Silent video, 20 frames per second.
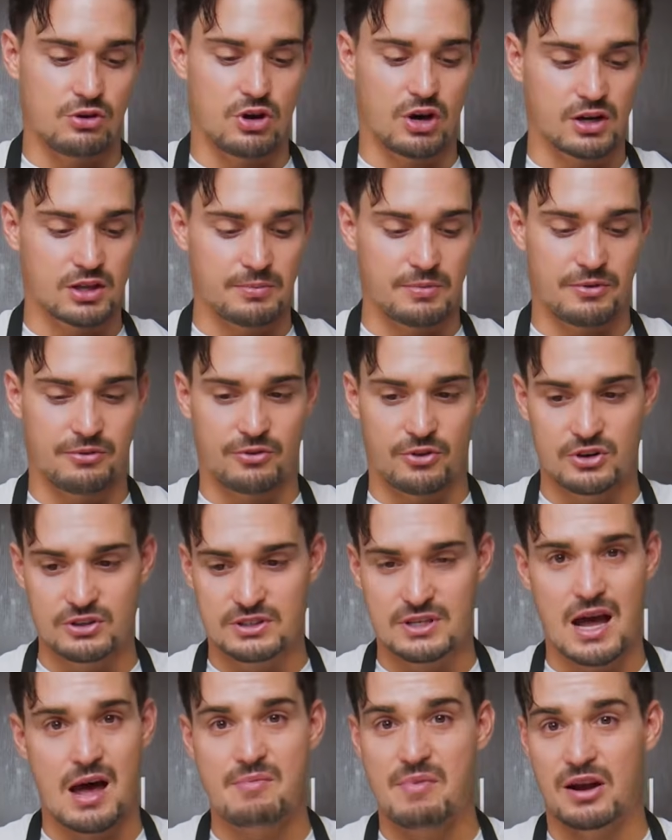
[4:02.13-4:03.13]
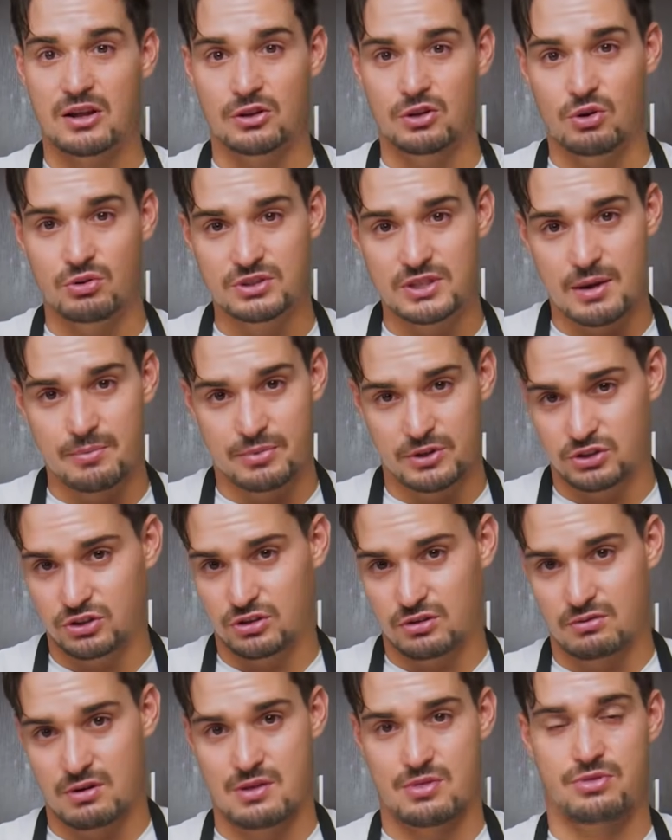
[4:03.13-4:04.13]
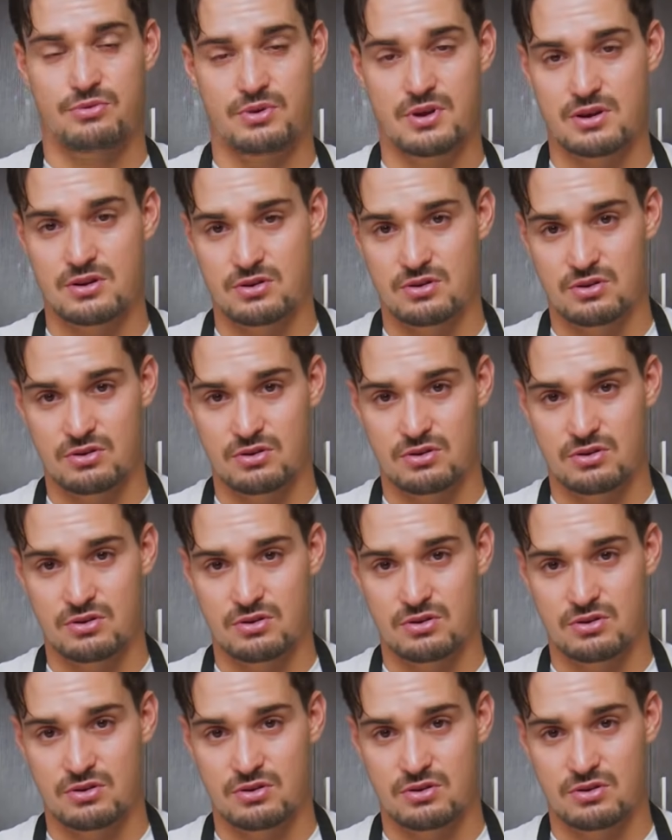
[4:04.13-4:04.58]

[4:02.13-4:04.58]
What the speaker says: cook them the first time at a low temperature, around 300